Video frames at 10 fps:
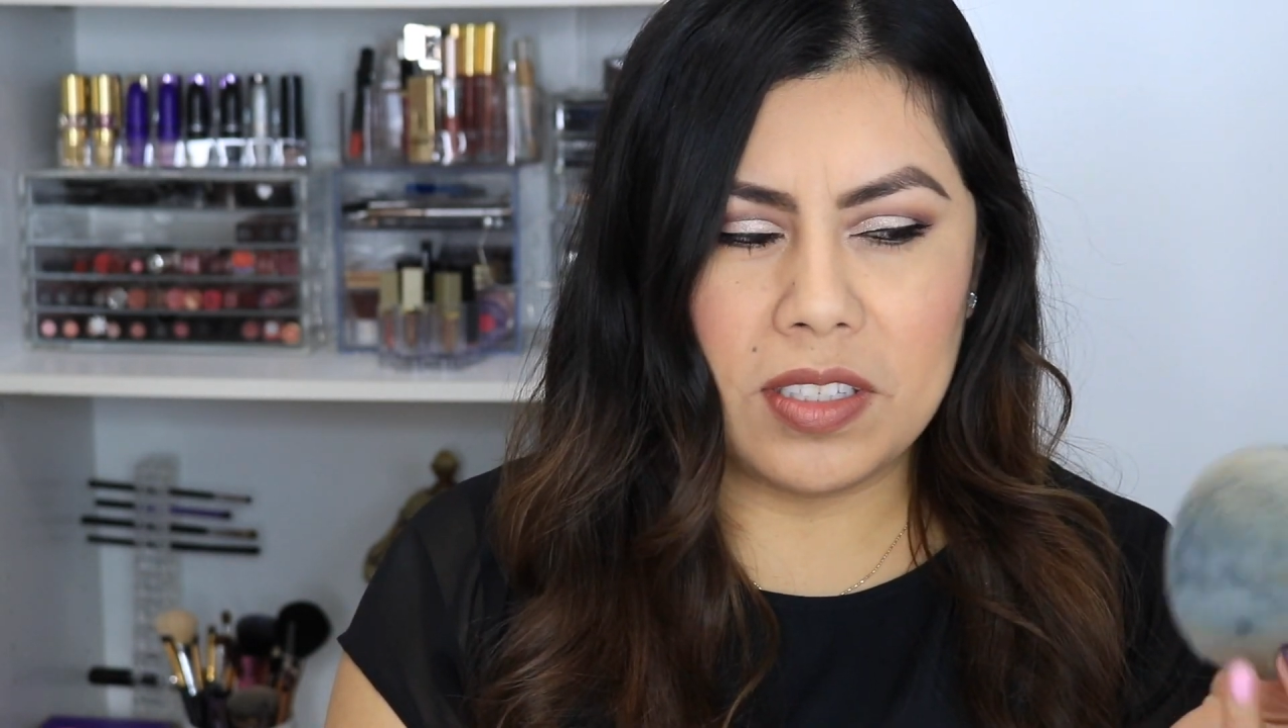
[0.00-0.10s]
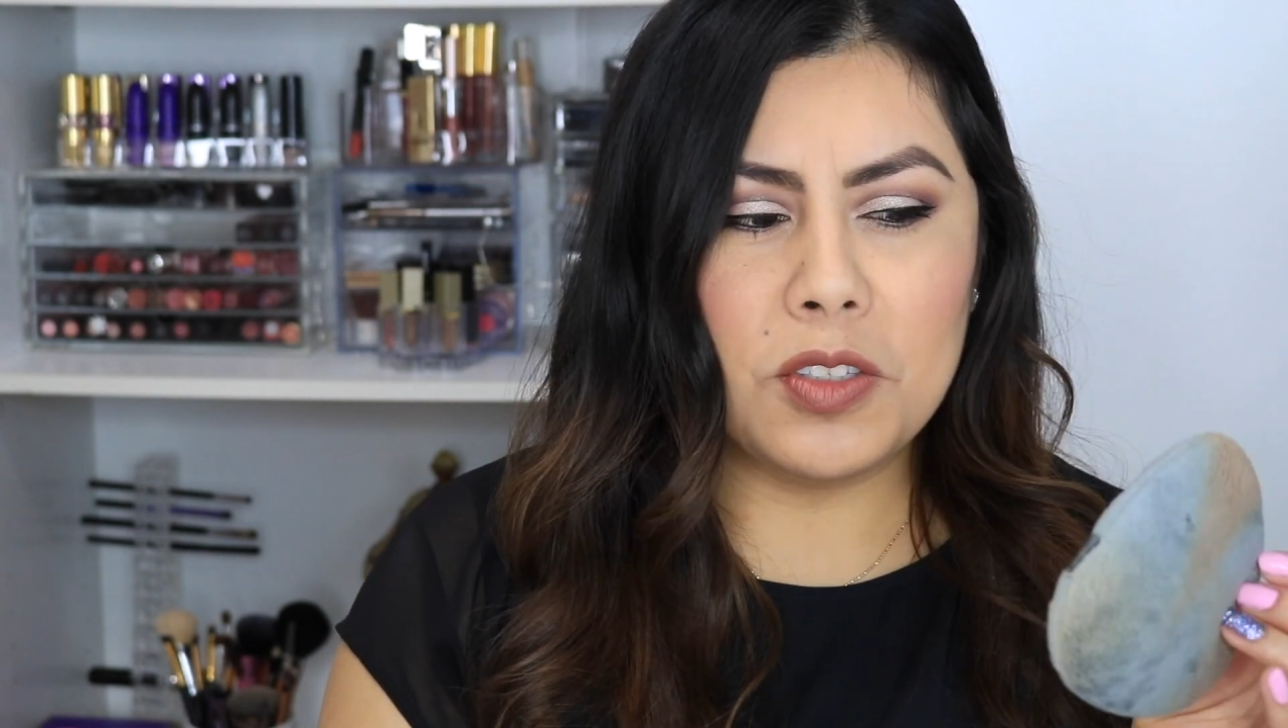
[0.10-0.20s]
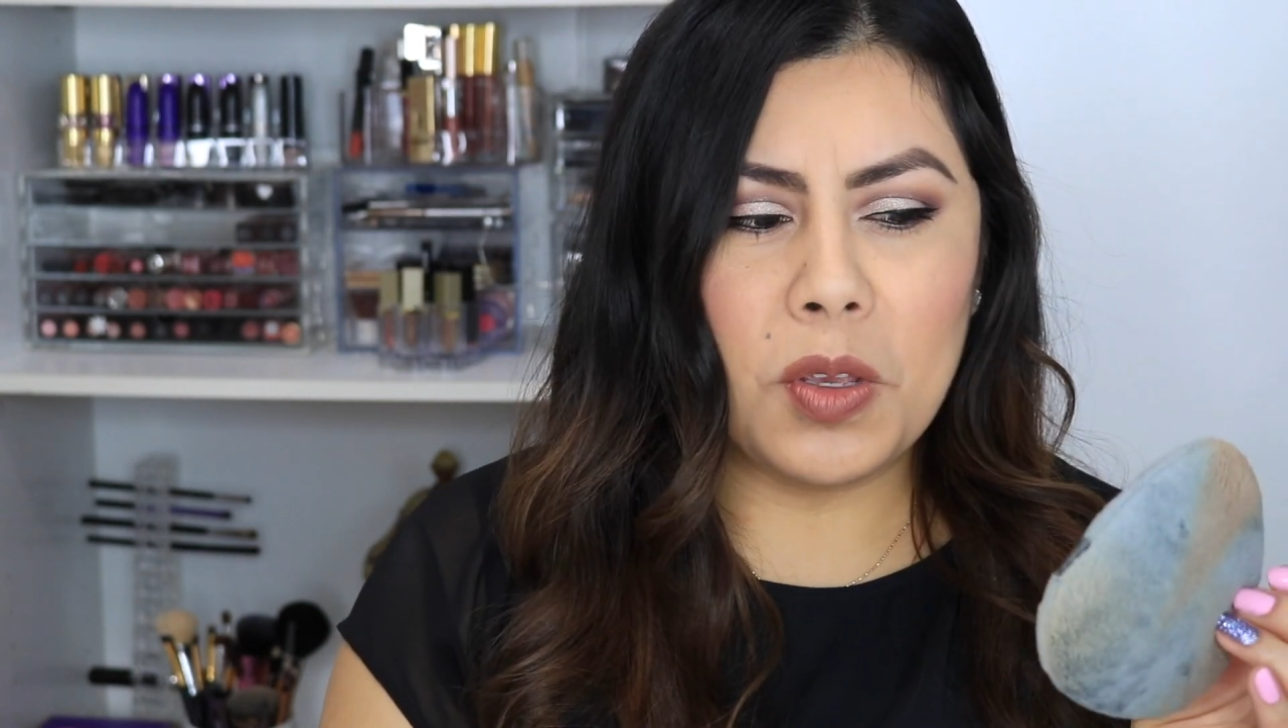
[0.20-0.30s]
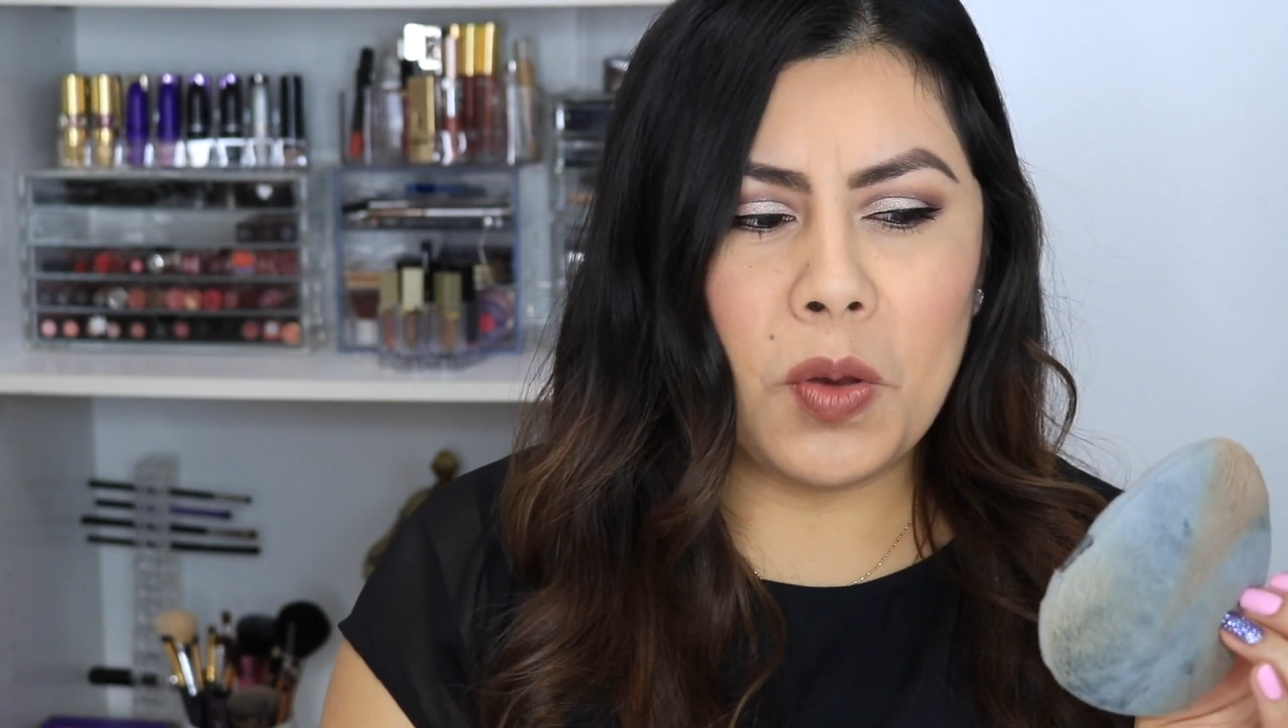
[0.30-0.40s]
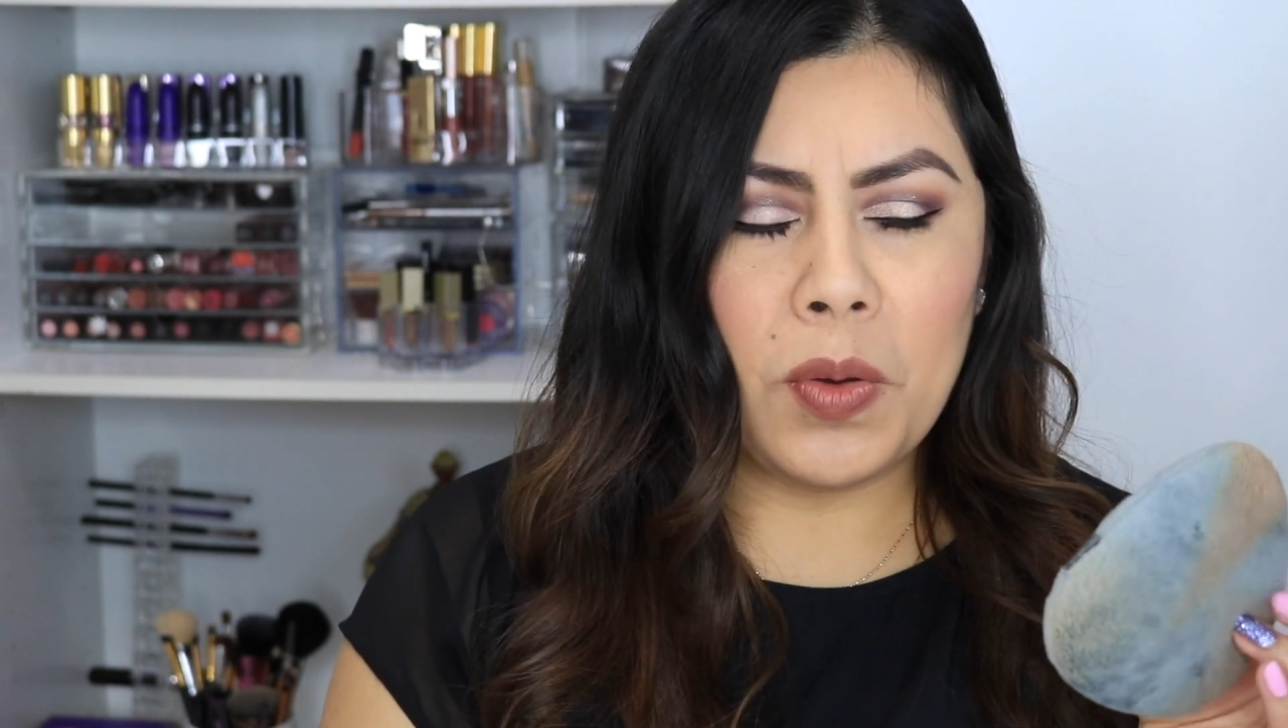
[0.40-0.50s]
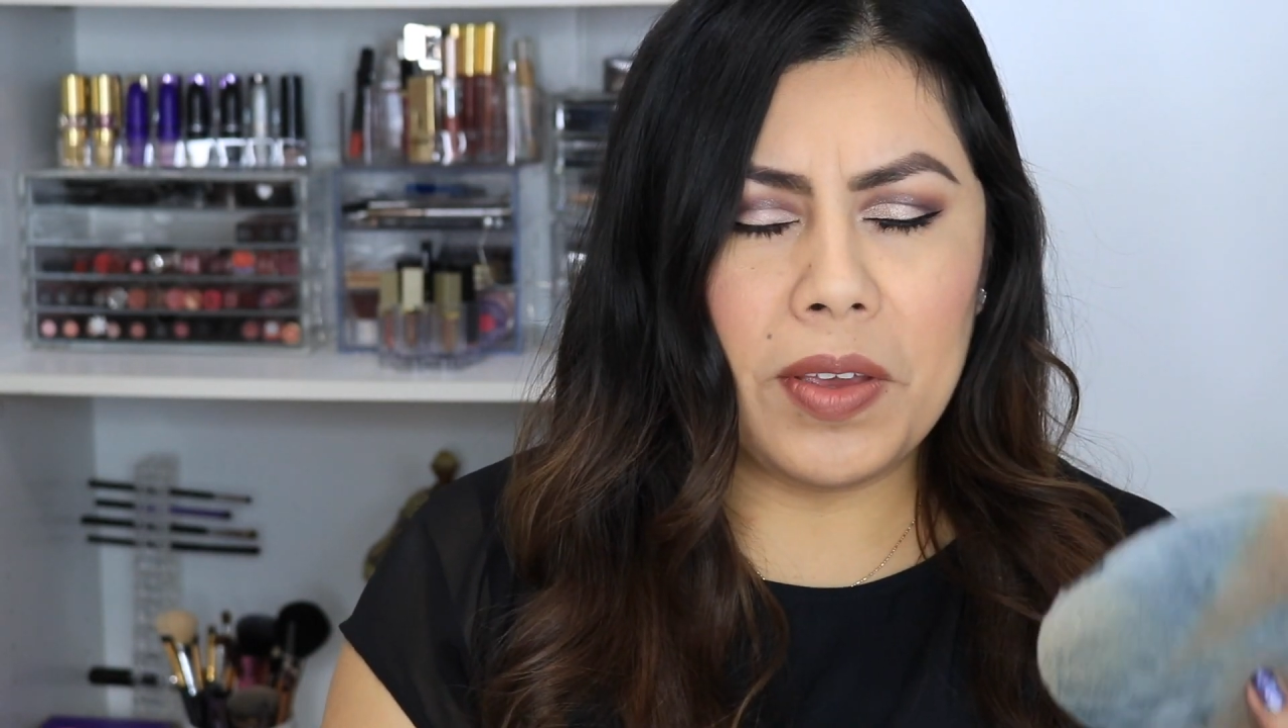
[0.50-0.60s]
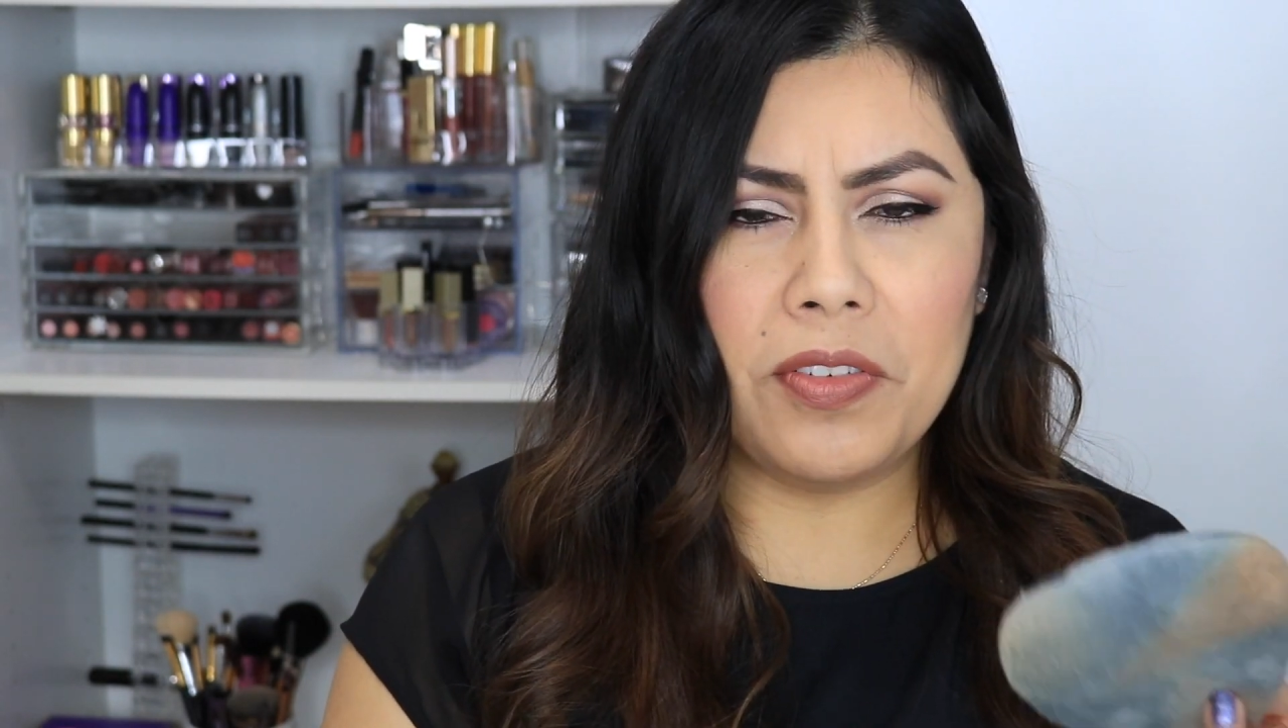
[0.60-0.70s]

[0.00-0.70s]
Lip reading: So if